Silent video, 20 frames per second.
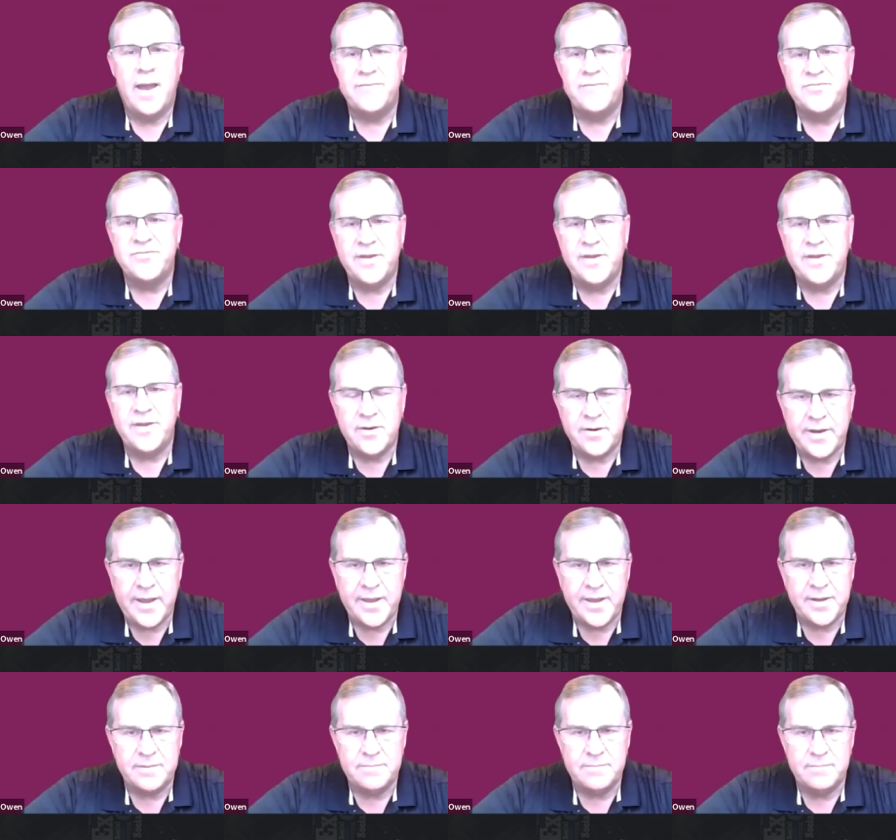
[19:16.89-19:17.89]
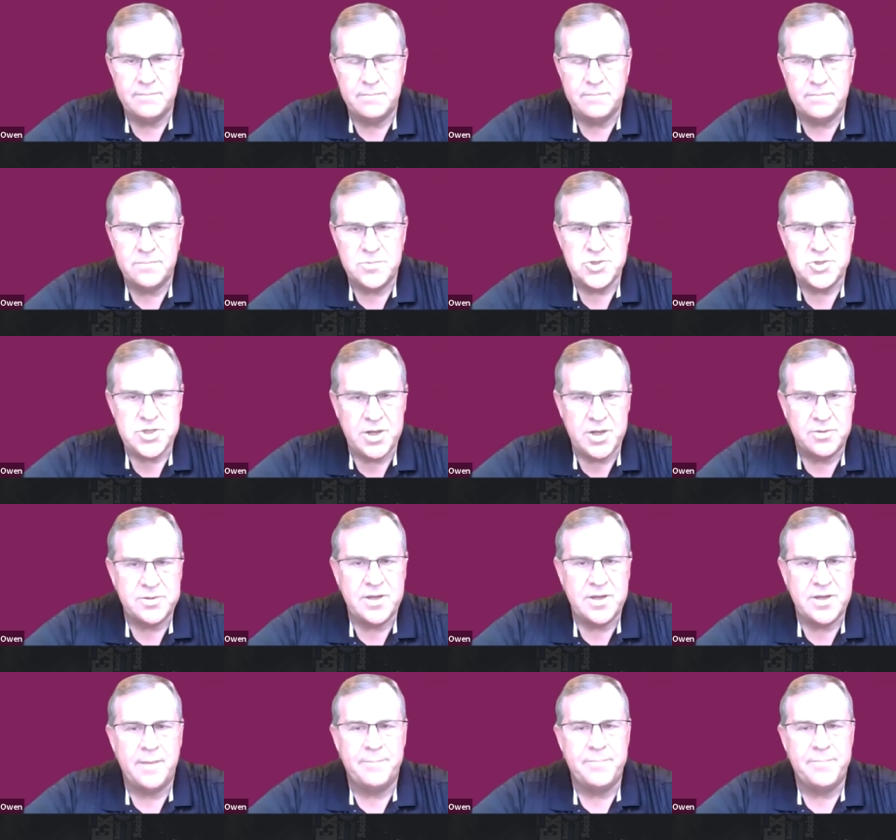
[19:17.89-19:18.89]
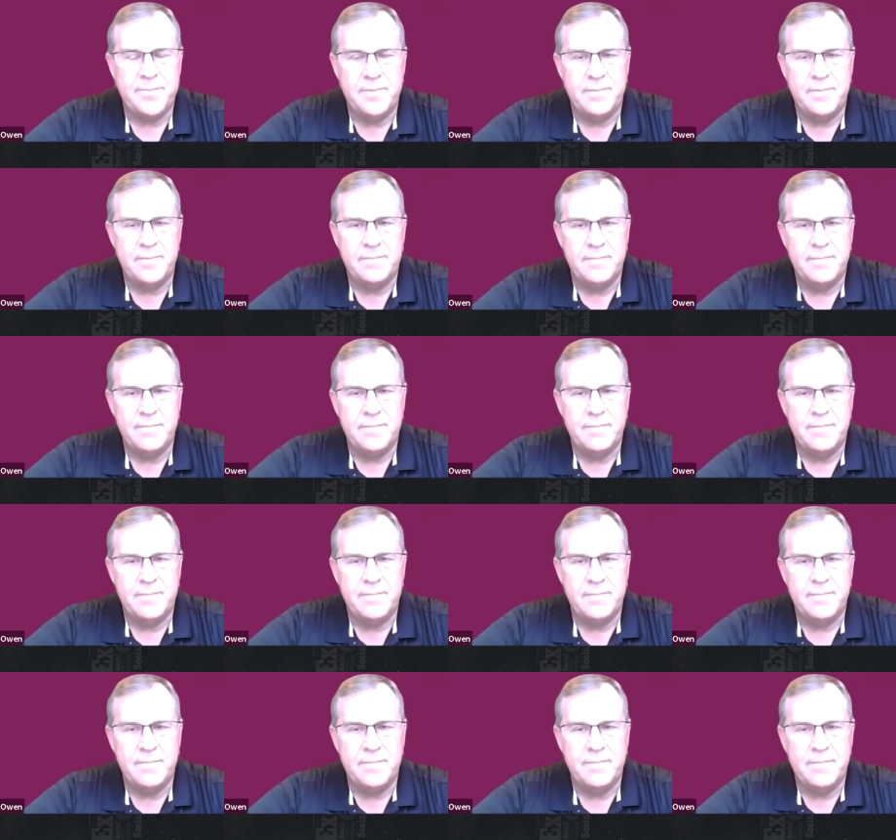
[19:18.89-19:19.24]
I've seen her get choked up